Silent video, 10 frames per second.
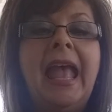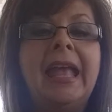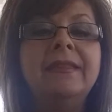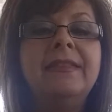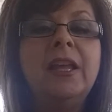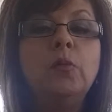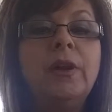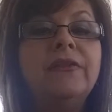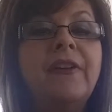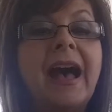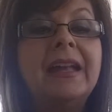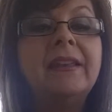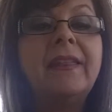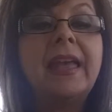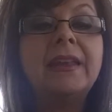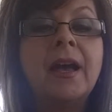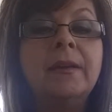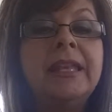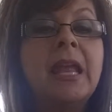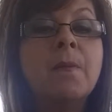And then we find that
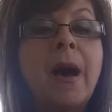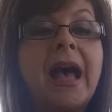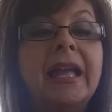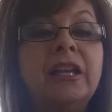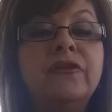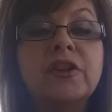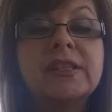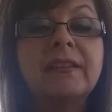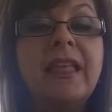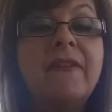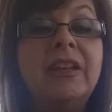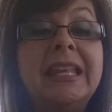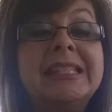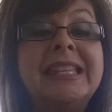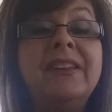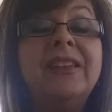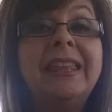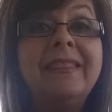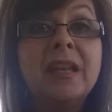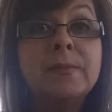Nehemiah in verse 11 is
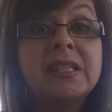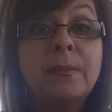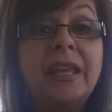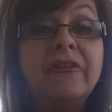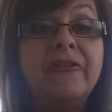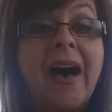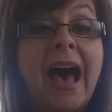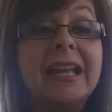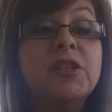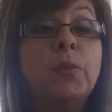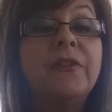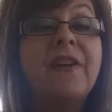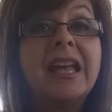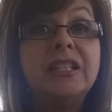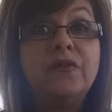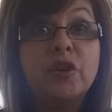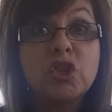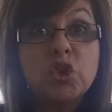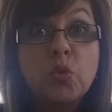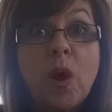giving them some advice. We find in
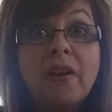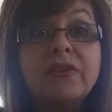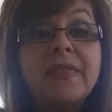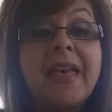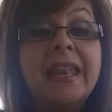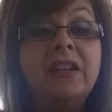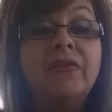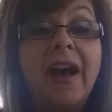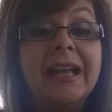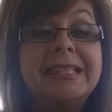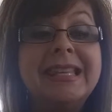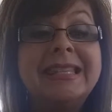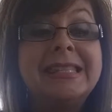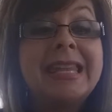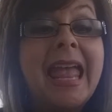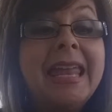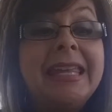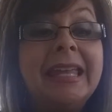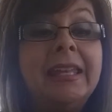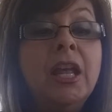verse 12 that advice is
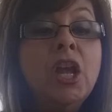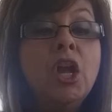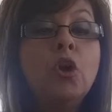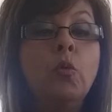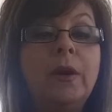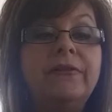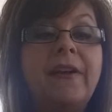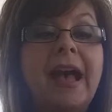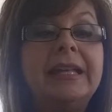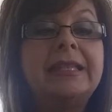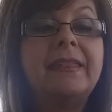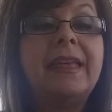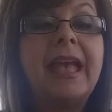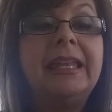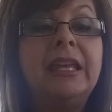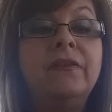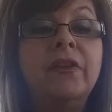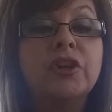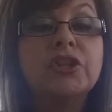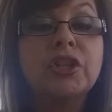taken. We find that in
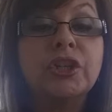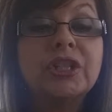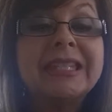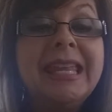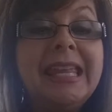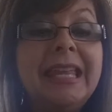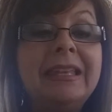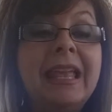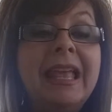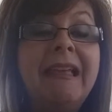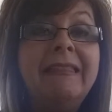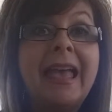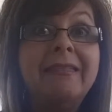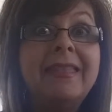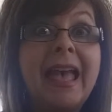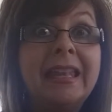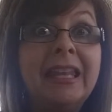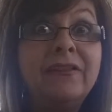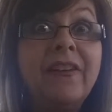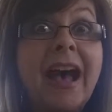verse 13 that
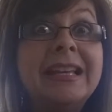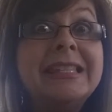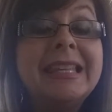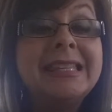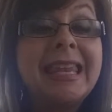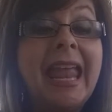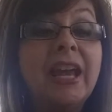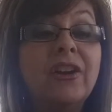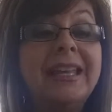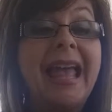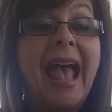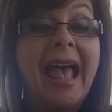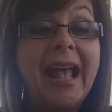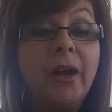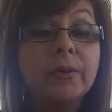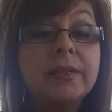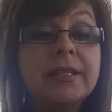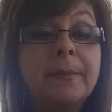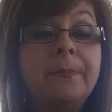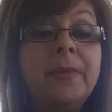advice is carried out.